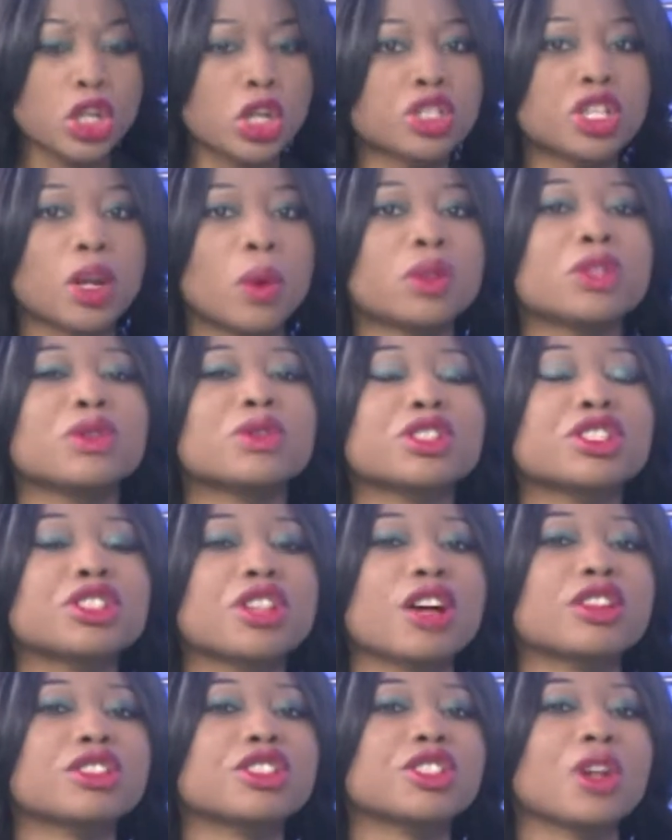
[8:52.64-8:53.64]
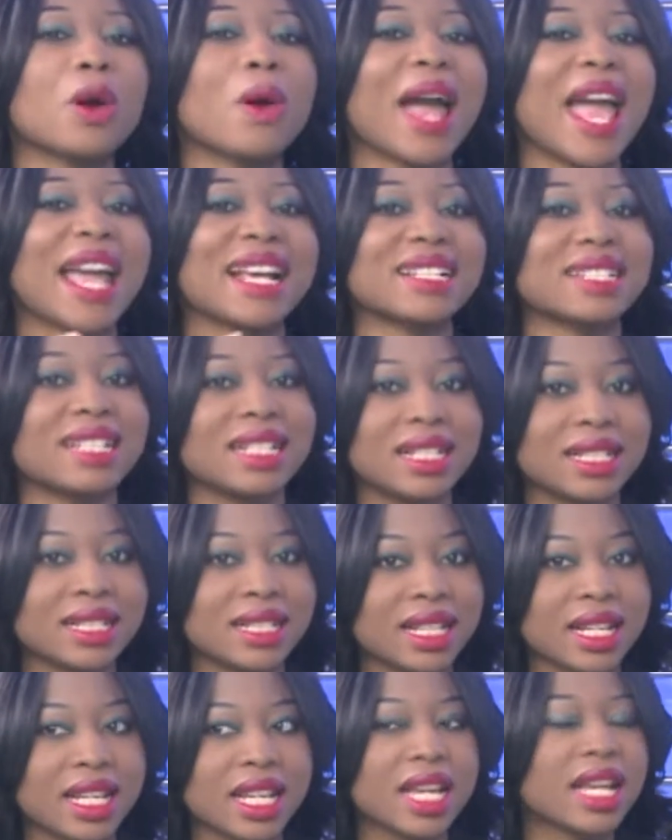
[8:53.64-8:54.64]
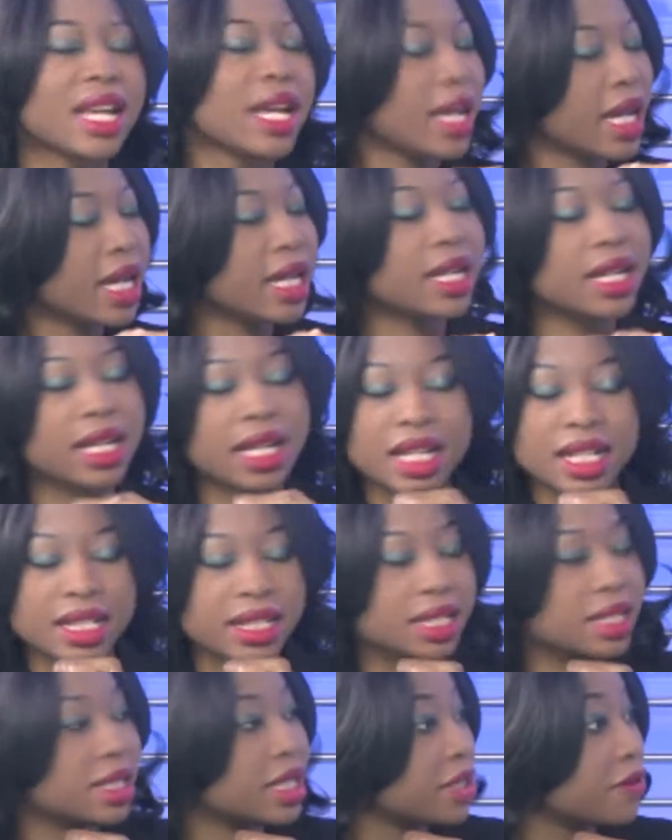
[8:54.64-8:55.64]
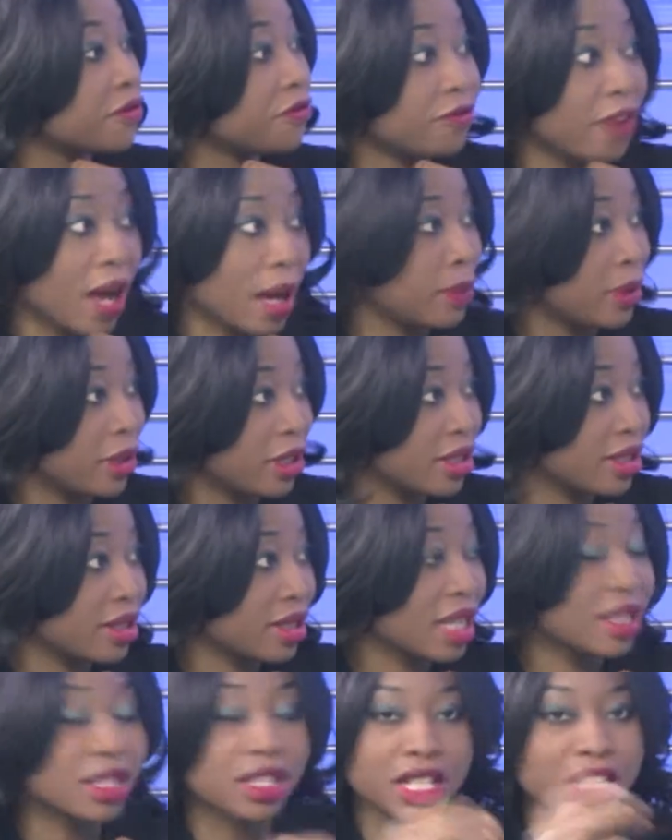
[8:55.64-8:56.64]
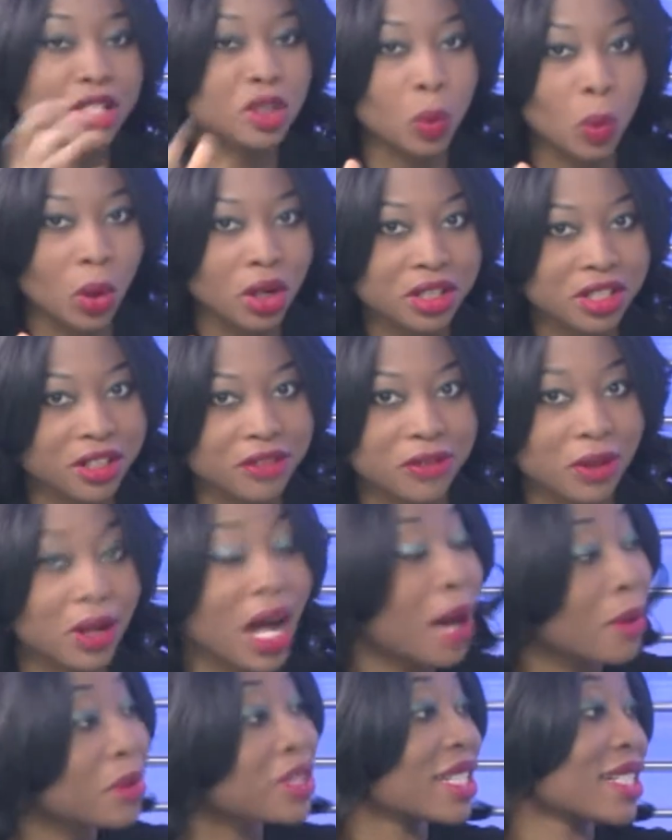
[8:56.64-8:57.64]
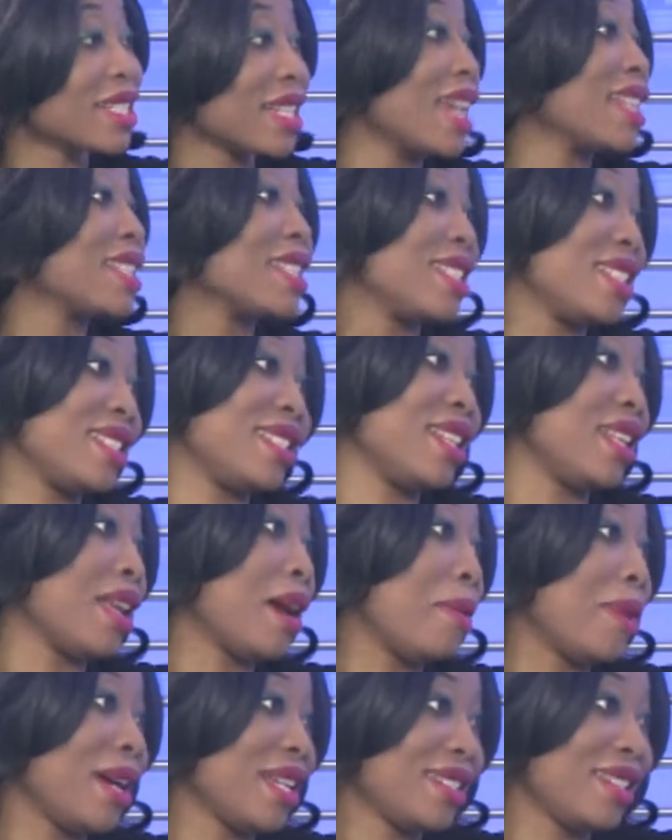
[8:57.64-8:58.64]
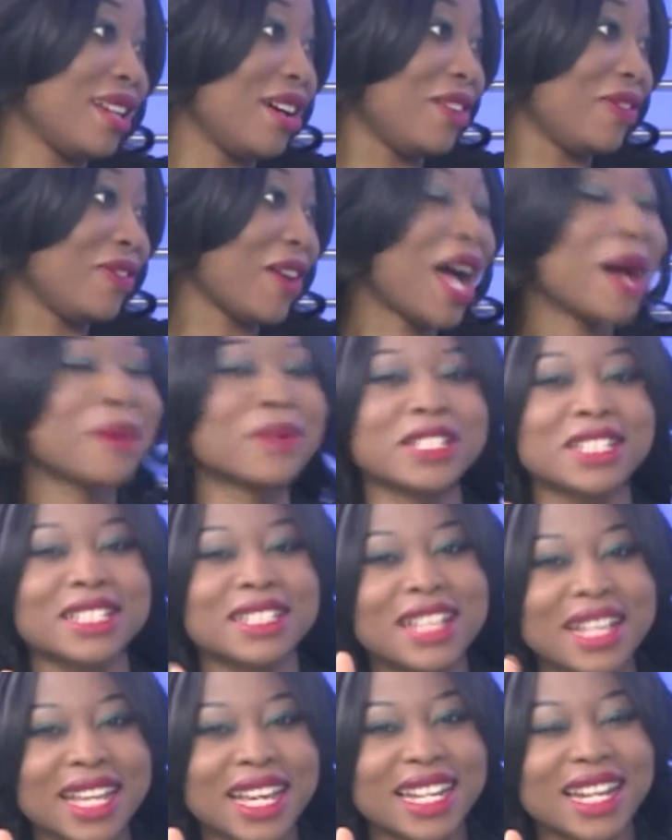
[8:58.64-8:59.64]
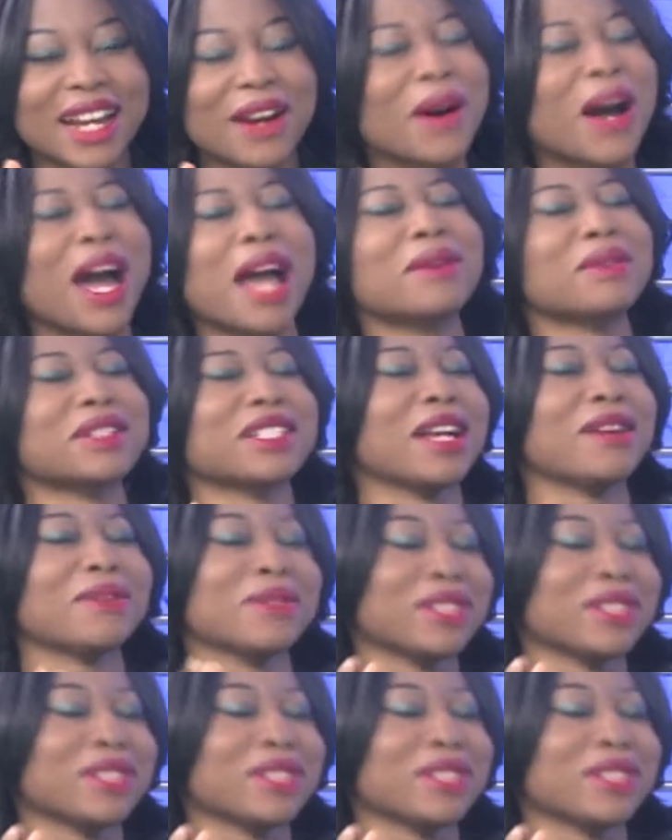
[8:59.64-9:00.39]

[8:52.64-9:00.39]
someone who has done so excellently, it's indeed fabulous, and it's wonderful. I was excited to see that myself. I was just thinking, oh, I wish I